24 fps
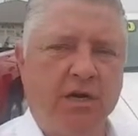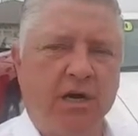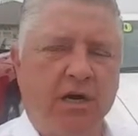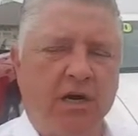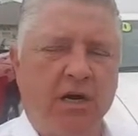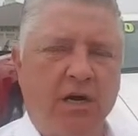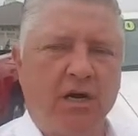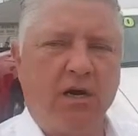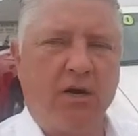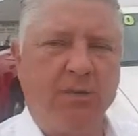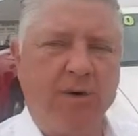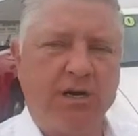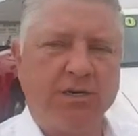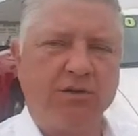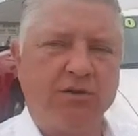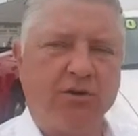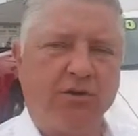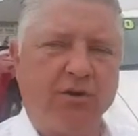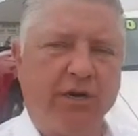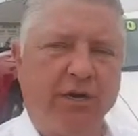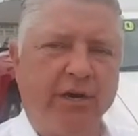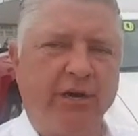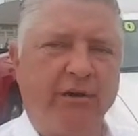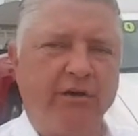Um, I
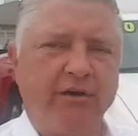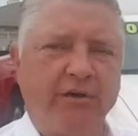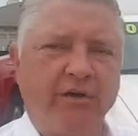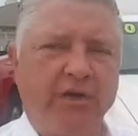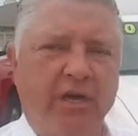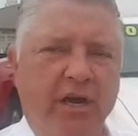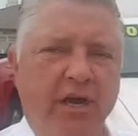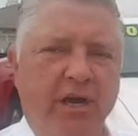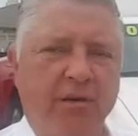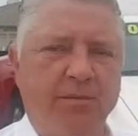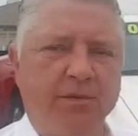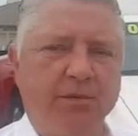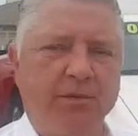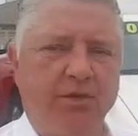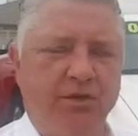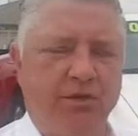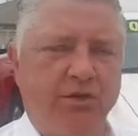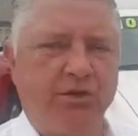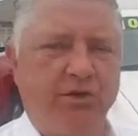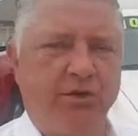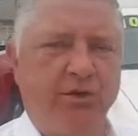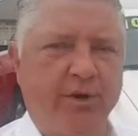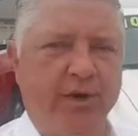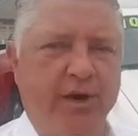certainly understand the
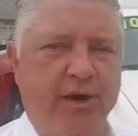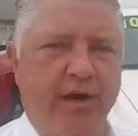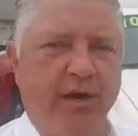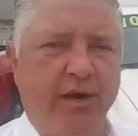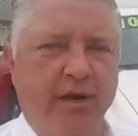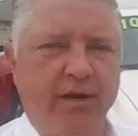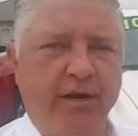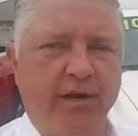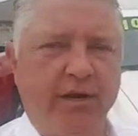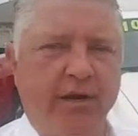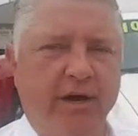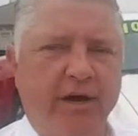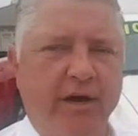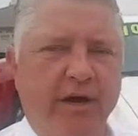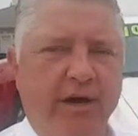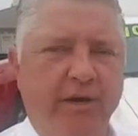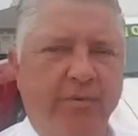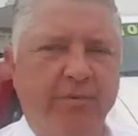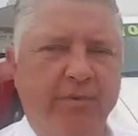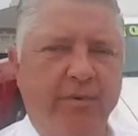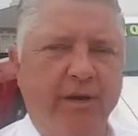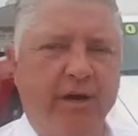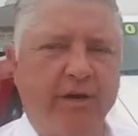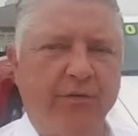position you're in and
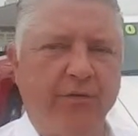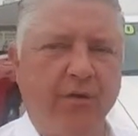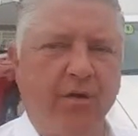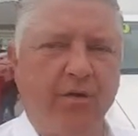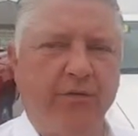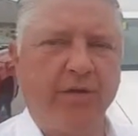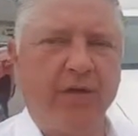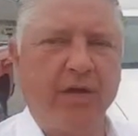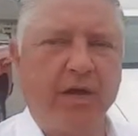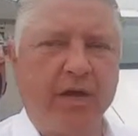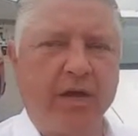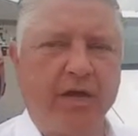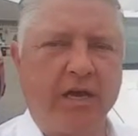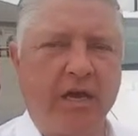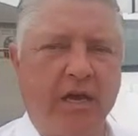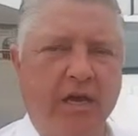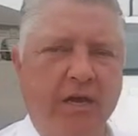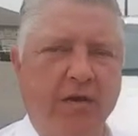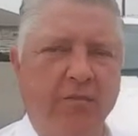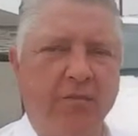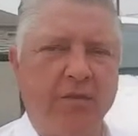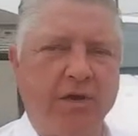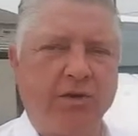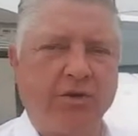um, I'll do everything I
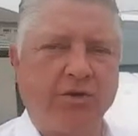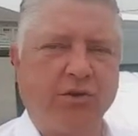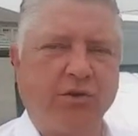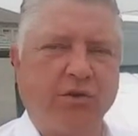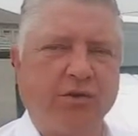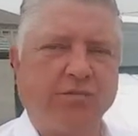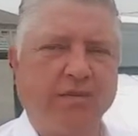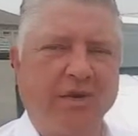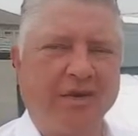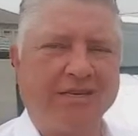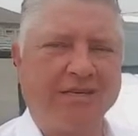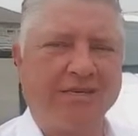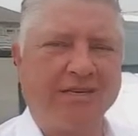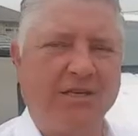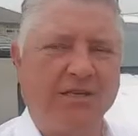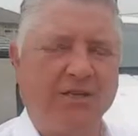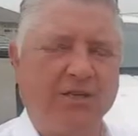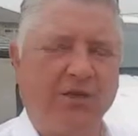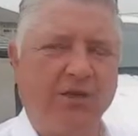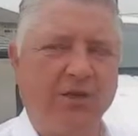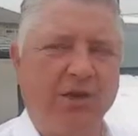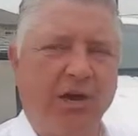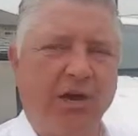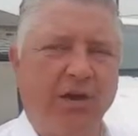can to make sure this makes
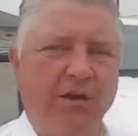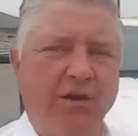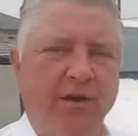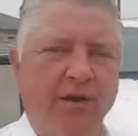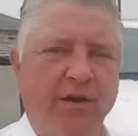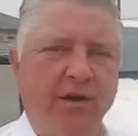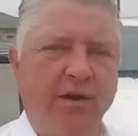sense to you.